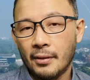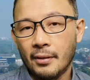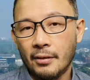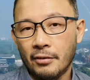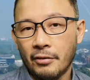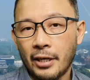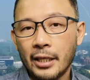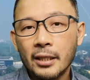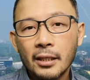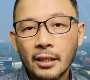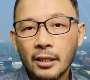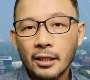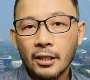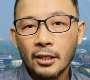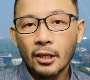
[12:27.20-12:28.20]
Alright?
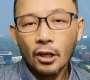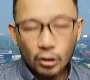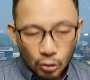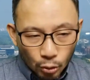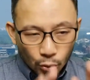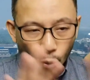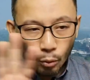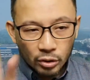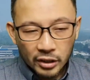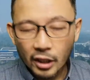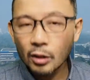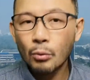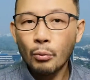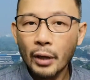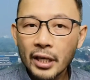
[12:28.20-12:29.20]
So those are
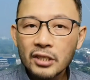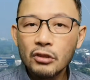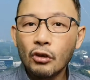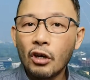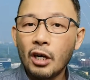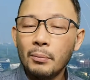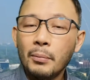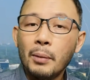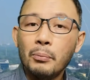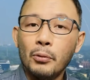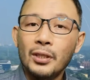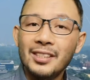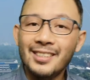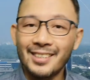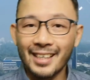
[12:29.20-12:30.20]
ways to come up with
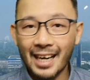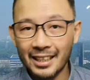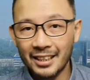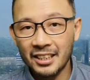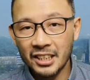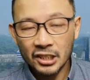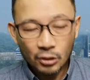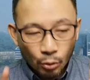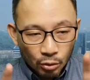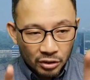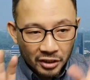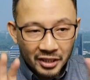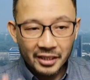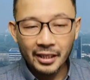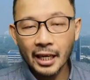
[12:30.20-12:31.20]
strategies. Those are
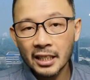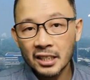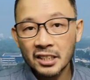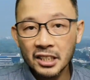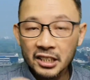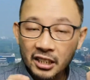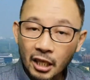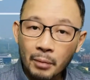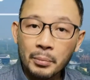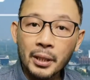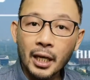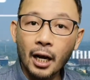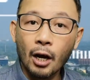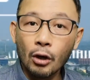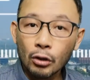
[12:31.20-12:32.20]
strategies coming
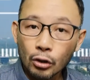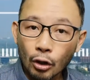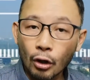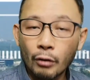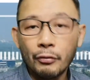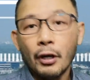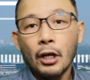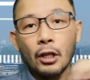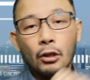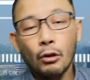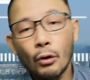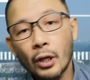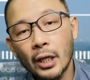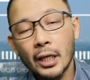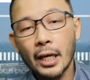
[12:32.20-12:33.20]
out of
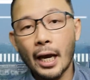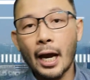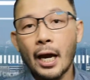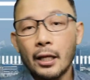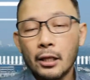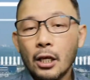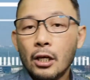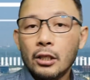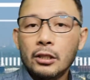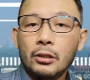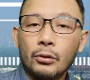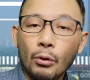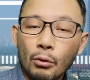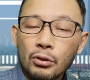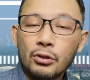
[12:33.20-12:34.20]
looking at
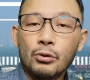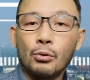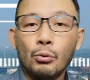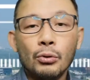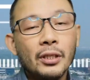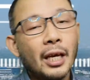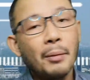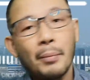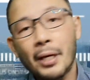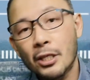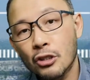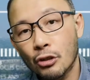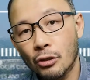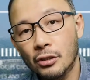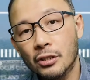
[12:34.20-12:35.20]
those two
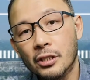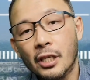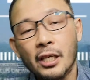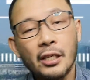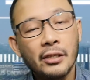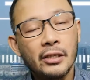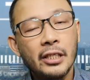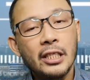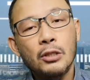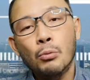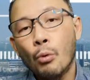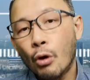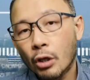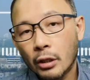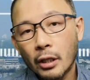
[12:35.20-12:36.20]
dimensions in the
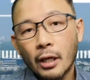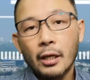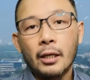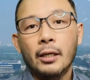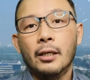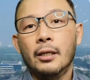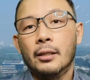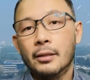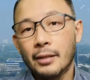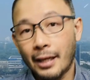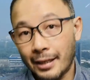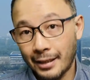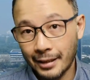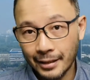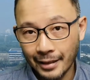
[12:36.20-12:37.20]
SWOT
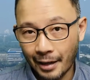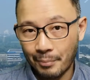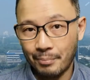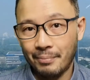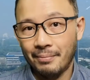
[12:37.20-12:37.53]
diagram.